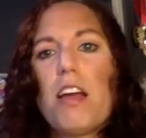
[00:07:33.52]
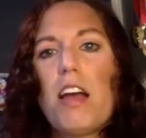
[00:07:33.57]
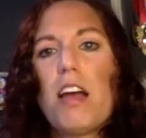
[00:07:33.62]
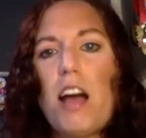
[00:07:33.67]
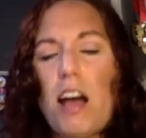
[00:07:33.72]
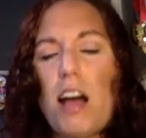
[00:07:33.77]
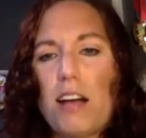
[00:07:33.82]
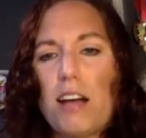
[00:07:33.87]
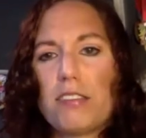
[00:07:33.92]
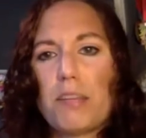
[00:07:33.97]

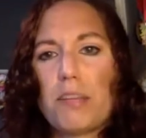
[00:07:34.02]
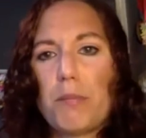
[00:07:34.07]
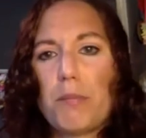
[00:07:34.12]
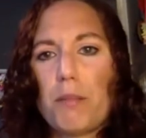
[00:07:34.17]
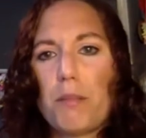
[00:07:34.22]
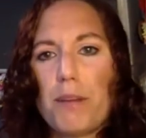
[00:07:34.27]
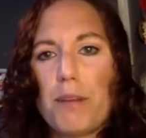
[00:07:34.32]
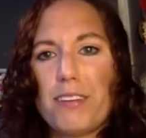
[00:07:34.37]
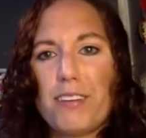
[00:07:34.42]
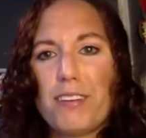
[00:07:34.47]

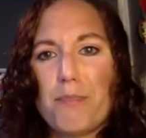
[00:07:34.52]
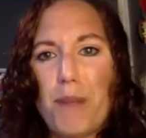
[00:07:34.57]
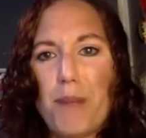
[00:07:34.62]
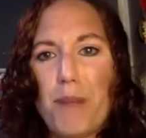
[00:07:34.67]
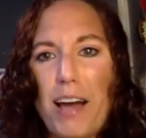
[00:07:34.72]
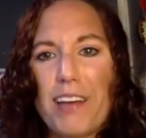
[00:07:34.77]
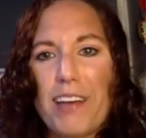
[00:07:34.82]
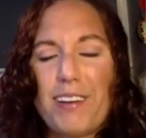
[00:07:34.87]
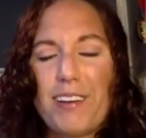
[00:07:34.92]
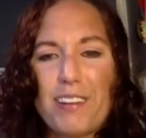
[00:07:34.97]
supplemented
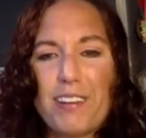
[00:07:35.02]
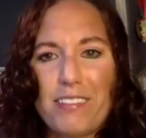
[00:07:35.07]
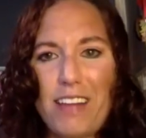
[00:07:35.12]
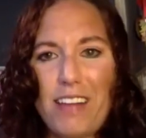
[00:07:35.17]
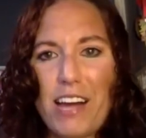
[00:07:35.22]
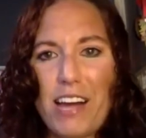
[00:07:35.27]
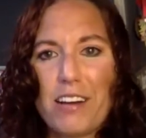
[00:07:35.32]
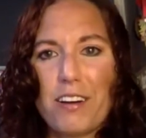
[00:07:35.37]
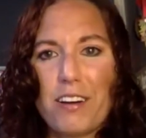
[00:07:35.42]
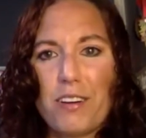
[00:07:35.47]
by
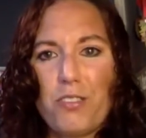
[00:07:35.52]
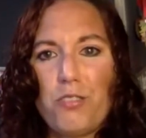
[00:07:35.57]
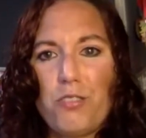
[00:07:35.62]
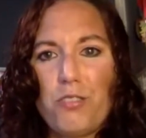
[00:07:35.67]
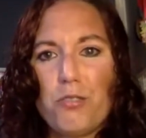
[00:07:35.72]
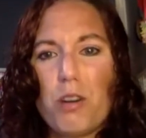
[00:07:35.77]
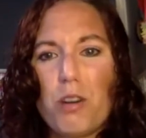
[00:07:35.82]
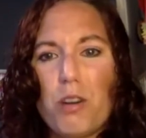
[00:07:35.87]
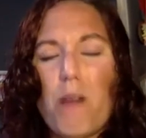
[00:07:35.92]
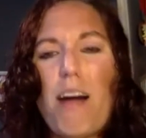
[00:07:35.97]
Collider to
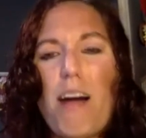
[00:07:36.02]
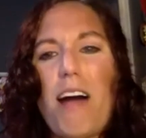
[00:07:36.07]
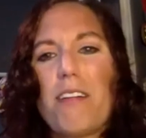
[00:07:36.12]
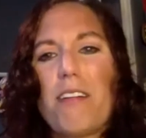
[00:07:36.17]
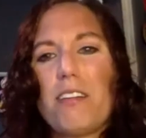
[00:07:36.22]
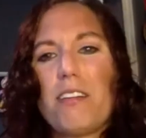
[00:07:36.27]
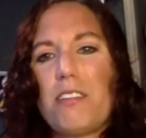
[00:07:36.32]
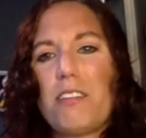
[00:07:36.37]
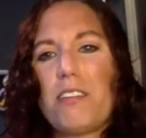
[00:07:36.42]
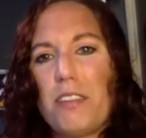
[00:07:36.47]
go out
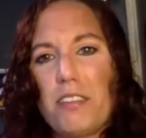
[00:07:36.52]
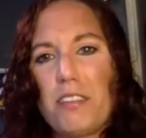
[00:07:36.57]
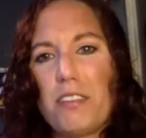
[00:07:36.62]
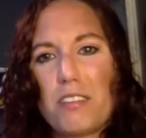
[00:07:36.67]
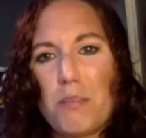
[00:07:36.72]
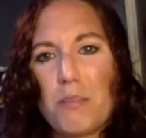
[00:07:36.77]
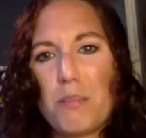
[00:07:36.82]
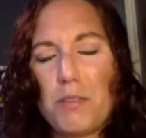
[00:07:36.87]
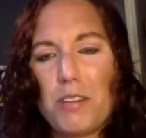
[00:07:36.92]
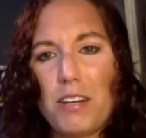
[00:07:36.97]
into these
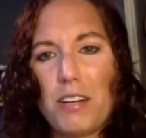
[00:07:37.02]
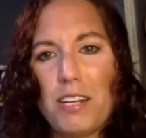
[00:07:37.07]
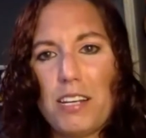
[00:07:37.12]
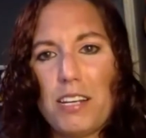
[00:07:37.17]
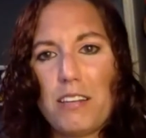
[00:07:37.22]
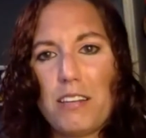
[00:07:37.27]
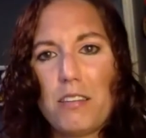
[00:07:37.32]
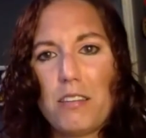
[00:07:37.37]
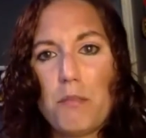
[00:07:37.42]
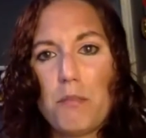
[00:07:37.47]

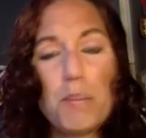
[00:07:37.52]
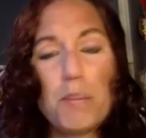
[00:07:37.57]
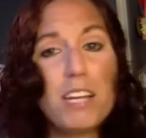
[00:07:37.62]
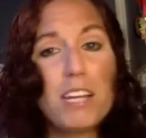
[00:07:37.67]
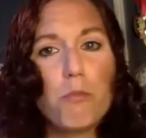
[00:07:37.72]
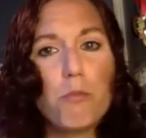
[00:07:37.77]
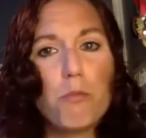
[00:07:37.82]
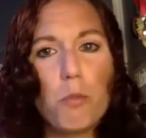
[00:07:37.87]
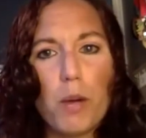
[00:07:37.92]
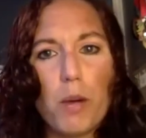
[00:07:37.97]
communities, meet
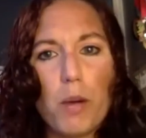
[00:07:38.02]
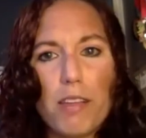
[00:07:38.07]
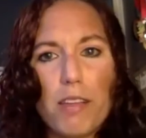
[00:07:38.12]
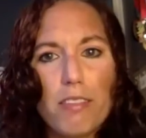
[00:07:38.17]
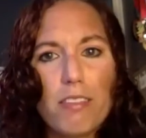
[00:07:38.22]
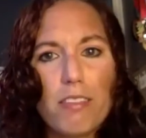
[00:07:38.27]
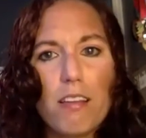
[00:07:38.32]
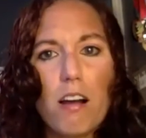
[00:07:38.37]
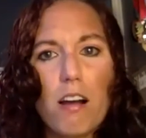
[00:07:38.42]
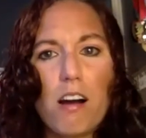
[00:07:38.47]
with
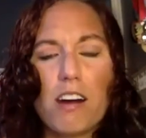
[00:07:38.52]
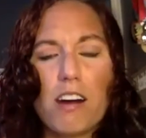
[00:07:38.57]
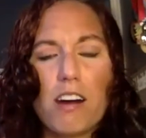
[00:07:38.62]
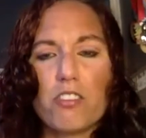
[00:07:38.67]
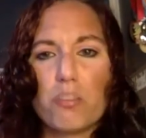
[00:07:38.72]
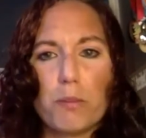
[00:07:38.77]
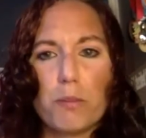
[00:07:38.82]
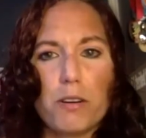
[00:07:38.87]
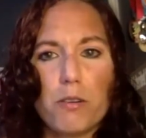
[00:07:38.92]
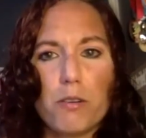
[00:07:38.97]

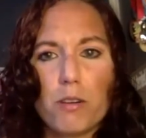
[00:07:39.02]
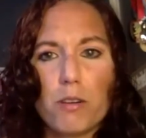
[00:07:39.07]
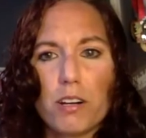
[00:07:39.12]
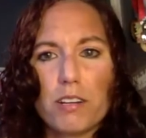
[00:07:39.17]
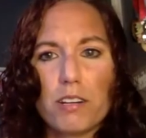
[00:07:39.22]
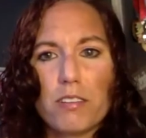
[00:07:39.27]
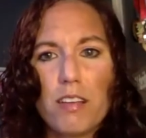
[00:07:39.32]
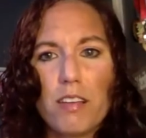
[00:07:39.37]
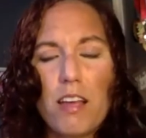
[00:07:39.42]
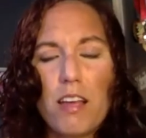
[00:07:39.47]

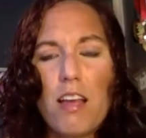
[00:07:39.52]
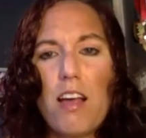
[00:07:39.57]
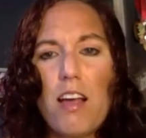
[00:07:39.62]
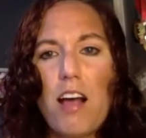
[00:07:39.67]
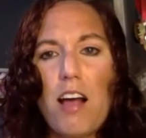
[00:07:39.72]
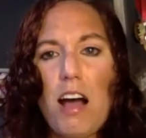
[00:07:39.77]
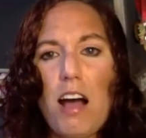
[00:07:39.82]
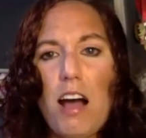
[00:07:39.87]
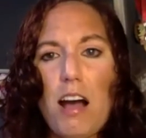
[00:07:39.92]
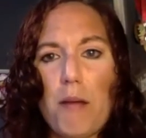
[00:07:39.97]
entrepreneurs,
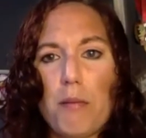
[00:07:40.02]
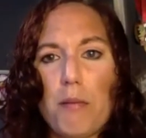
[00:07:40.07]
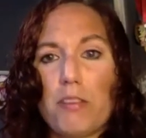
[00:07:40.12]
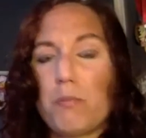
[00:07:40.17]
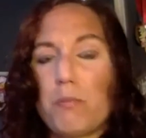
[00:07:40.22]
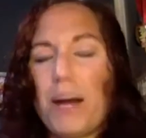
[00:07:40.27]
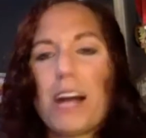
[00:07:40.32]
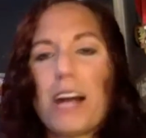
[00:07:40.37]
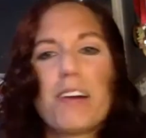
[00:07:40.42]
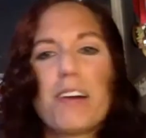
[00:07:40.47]

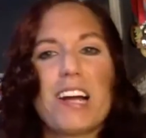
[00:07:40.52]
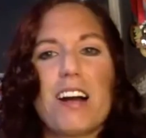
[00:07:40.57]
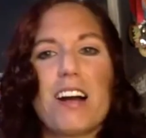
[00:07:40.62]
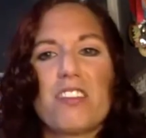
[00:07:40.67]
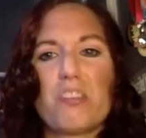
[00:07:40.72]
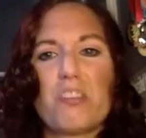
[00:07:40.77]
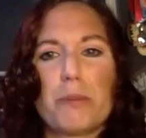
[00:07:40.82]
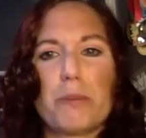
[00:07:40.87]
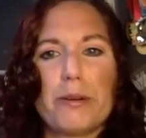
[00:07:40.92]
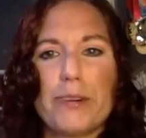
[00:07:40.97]
aspiring
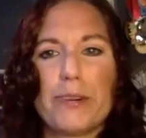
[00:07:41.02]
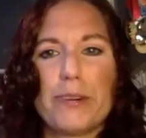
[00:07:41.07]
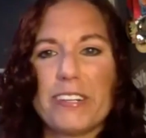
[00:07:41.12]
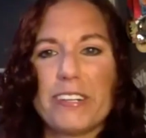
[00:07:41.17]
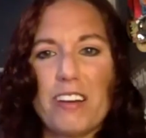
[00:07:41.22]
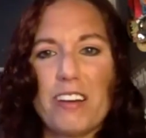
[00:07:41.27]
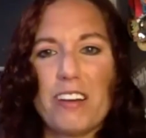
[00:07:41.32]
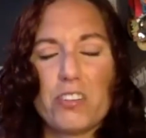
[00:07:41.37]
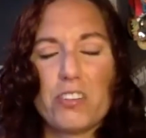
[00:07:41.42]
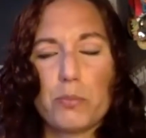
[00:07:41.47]
entrepreneurs
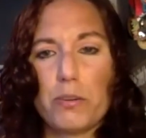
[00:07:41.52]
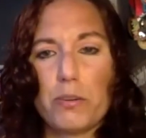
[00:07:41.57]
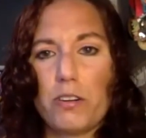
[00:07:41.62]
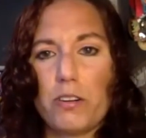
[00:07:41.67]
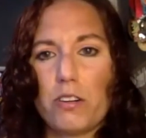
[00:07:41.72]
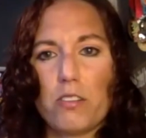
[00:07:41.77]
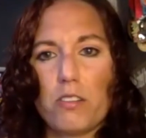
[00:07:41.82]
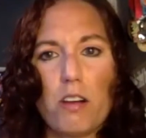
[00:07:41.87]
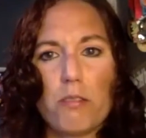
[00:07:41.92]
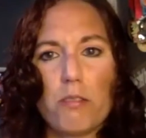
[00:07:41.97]

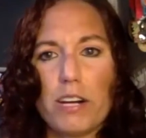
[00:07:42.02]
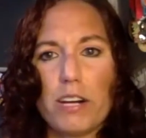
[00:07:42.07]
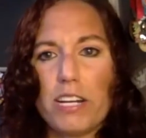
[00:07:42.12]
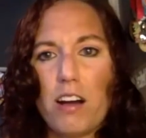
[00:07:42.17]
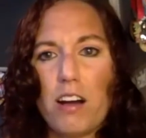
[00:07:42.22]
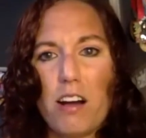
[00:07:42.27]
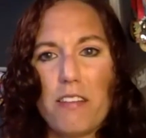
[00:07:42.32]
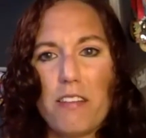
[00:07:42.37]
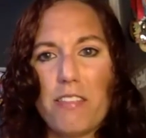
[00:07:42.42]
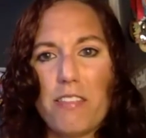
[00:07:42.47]
already
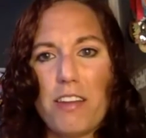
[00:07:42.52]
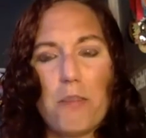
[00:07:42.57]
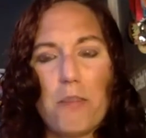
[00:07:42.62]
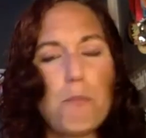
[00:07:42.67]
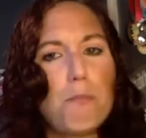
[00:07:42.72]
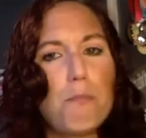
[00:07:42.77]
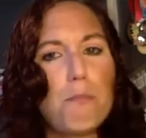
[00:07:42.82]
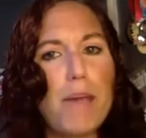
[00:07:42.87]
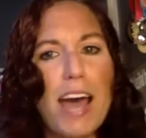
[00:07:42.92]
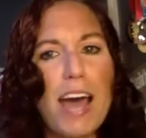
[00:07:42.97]
on their
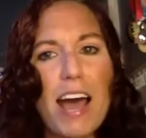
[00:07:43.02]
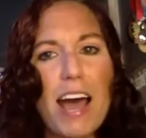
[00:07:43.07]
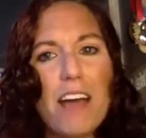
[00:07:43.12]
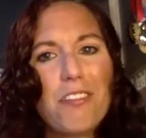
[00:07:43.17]
path,